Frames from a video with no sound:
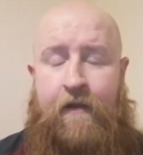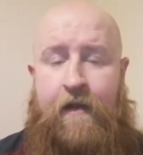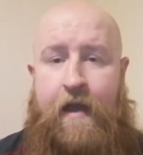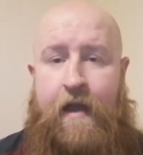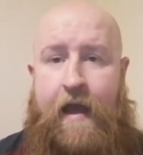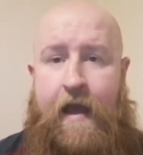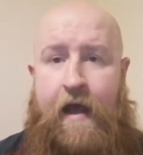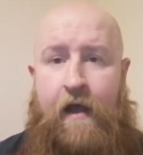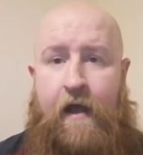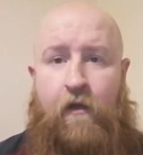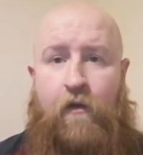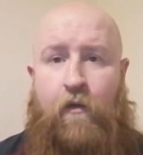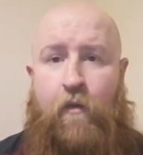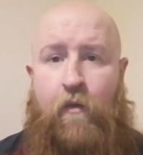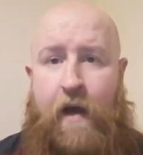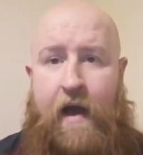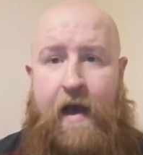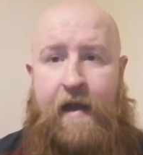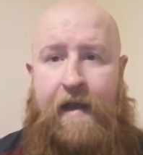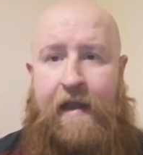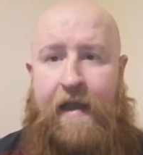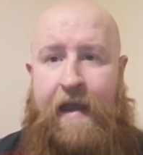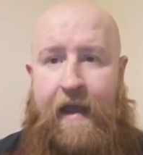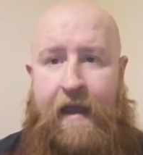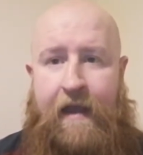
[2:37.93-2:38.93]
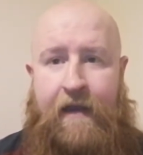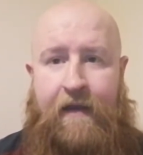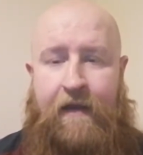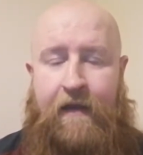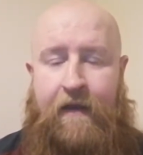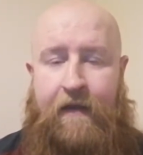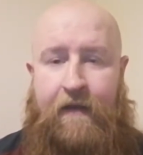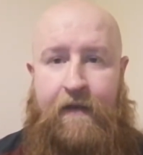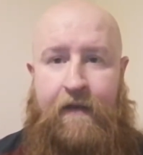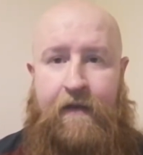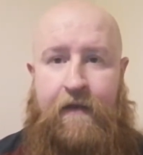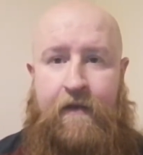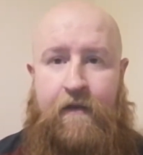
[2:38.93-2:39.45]
L Y N
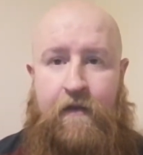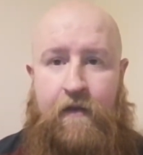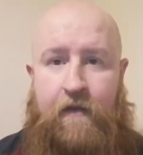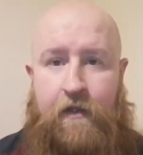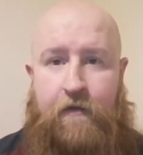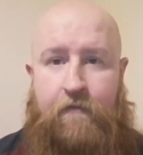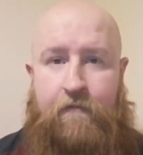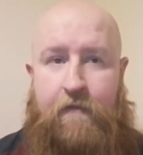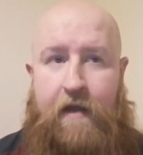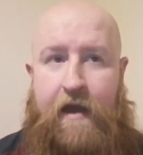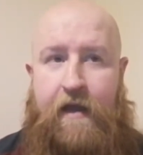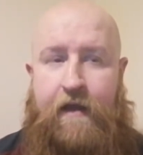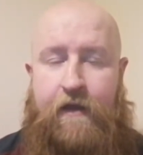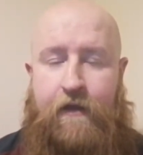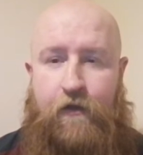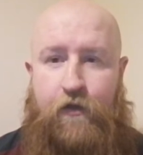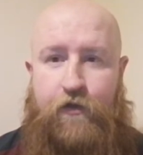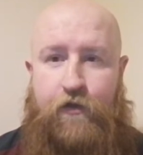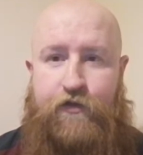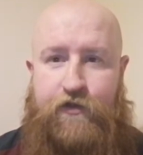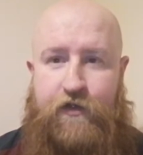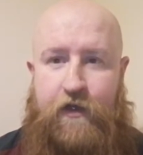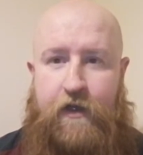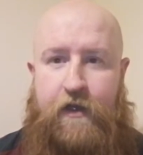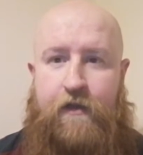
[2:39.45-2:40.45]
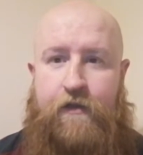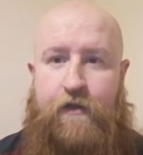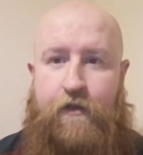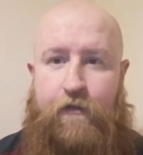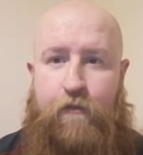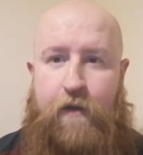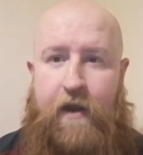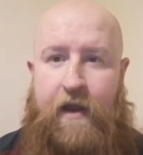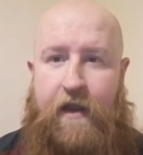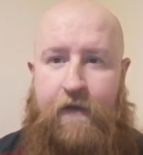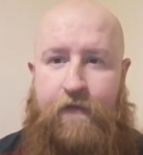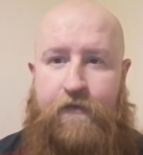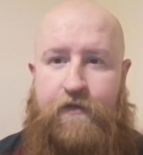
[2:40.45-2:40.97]
E. Right, you'll see the
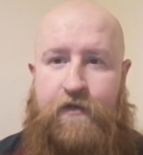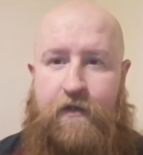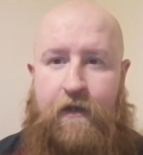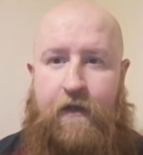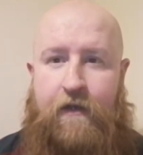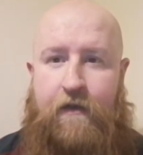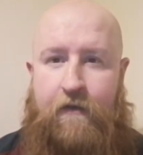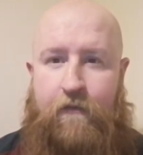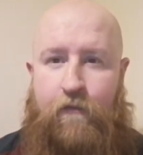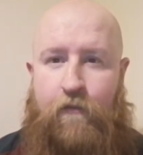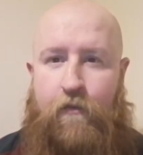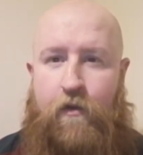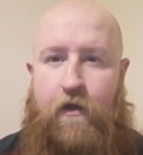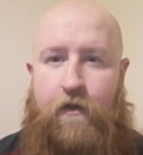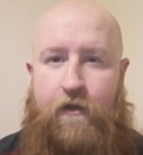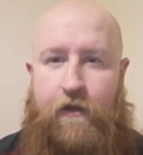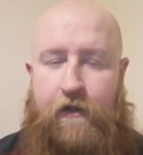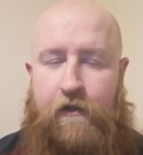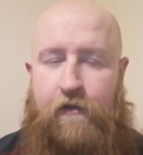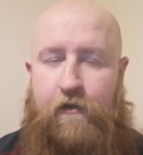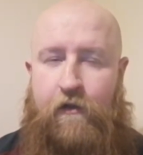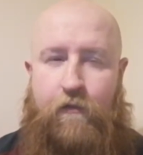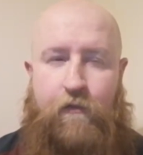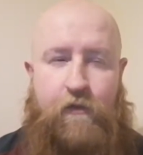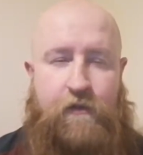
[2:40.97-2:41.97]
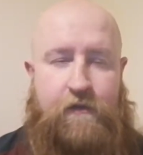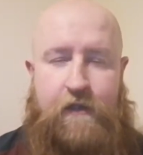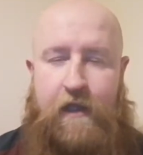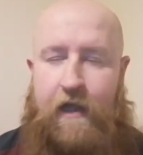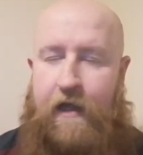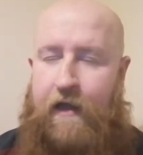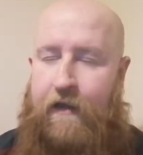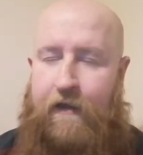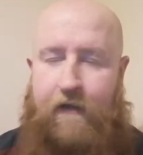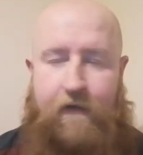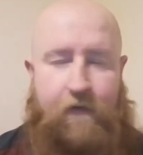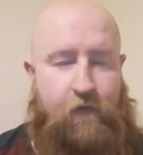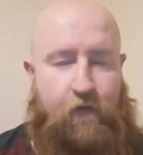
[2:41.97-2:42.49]
rave scene, what the club was
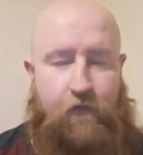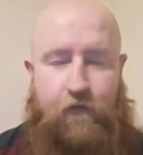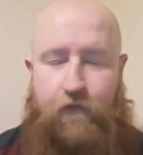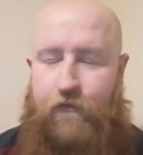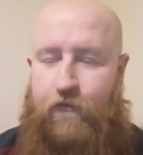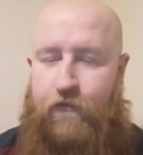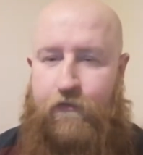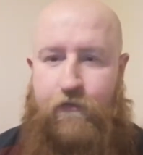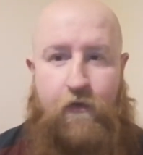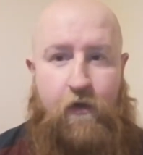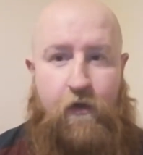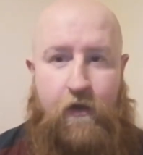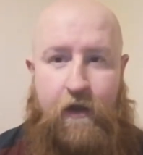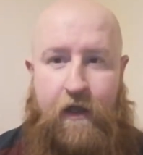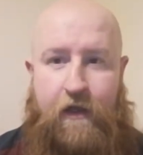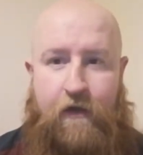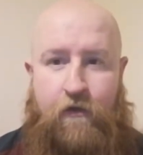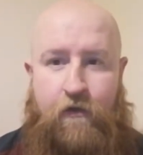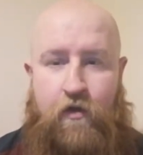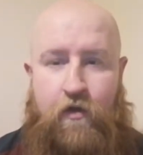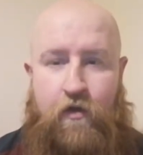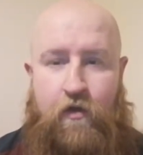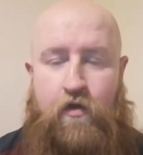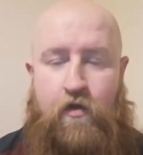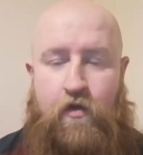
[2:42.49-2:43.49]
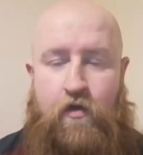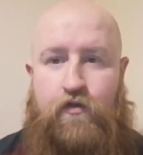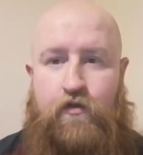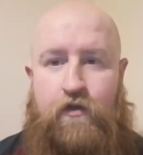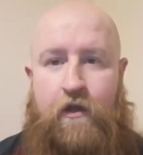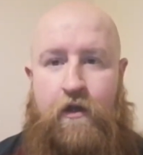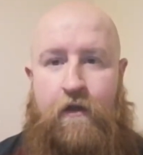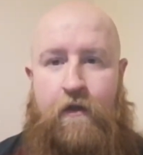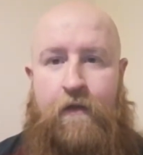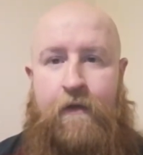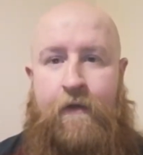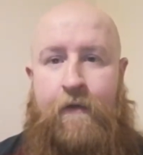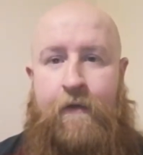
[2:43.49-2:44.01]
like. Was fucking nuts.
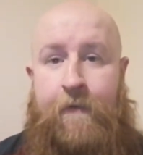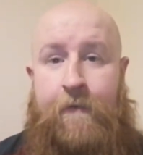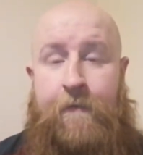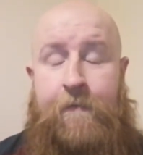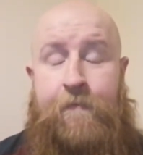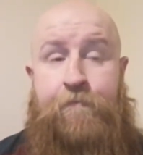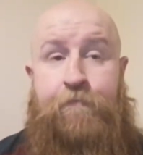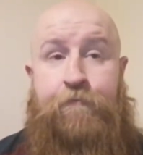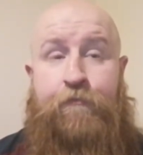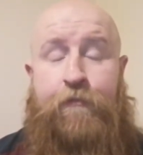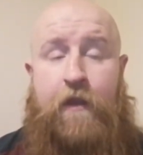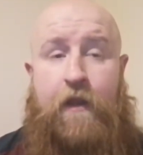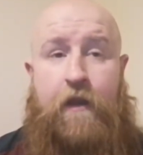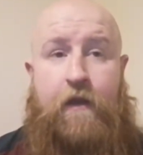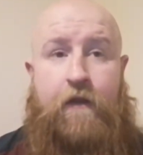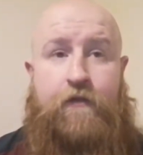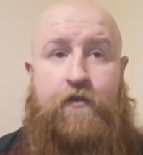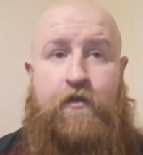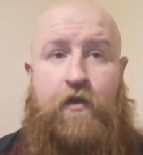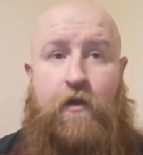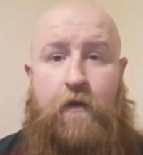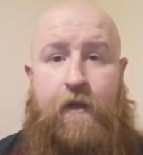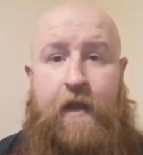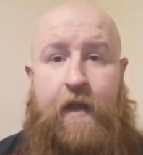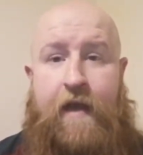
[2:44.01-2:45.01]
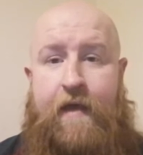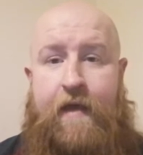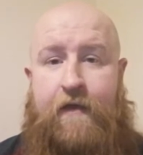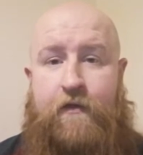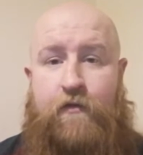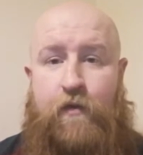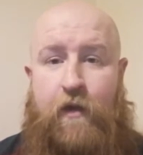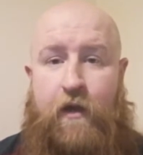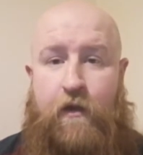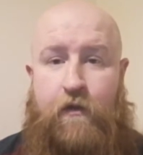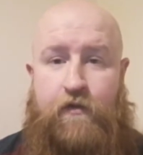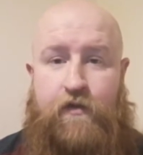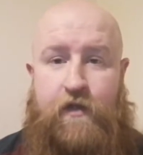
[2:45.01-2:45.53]
So yeah, that's
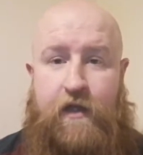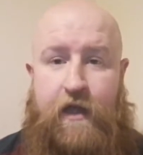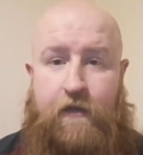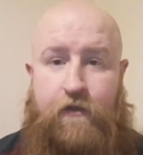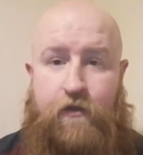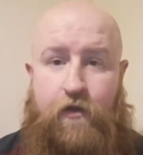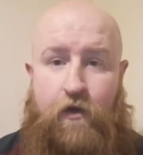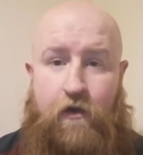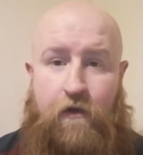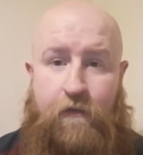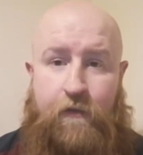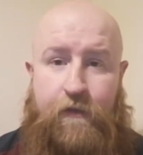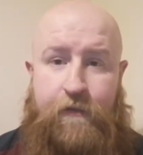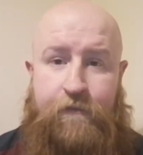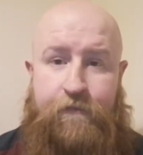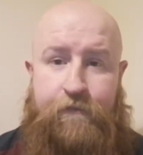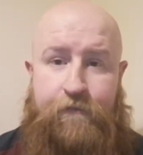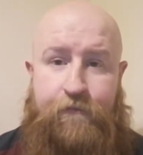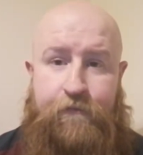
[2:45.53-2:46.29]
where I was the dorm.